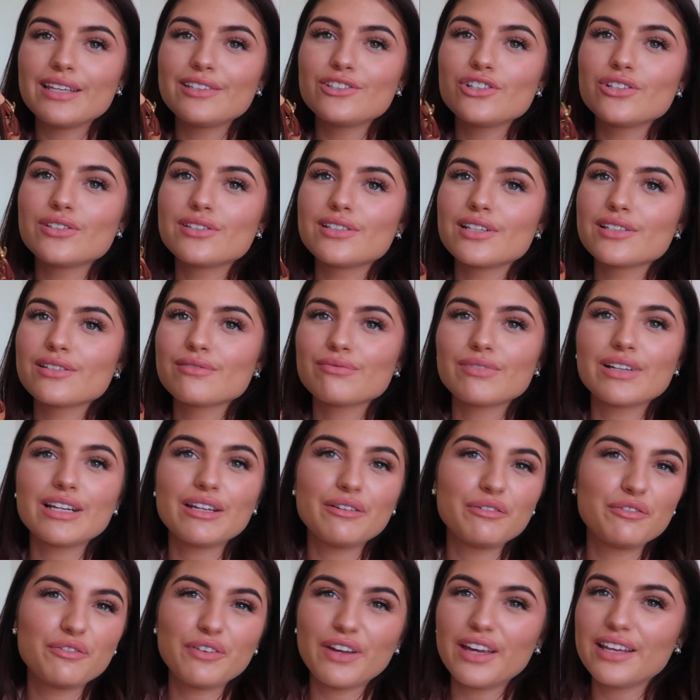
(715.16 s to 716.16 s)
This just doesn't
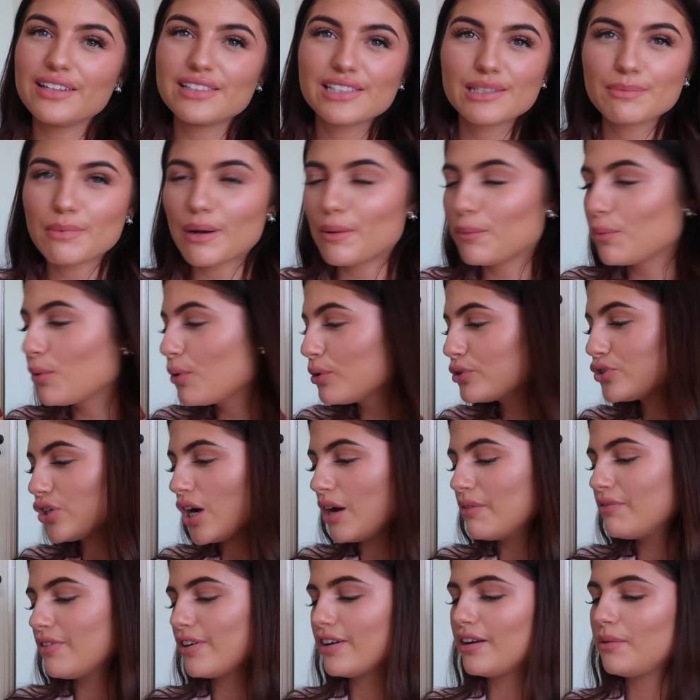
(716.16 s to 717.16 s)
really fit into my
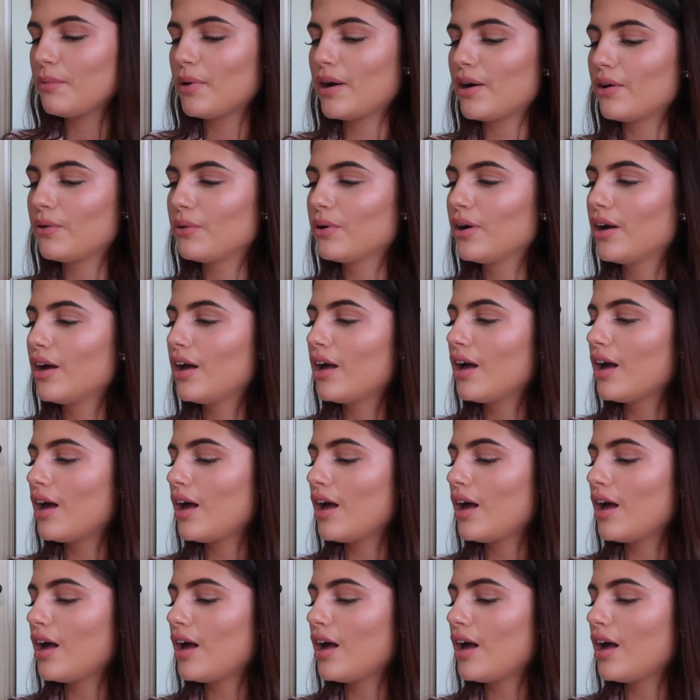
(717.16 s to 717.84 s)
wardrobe very well.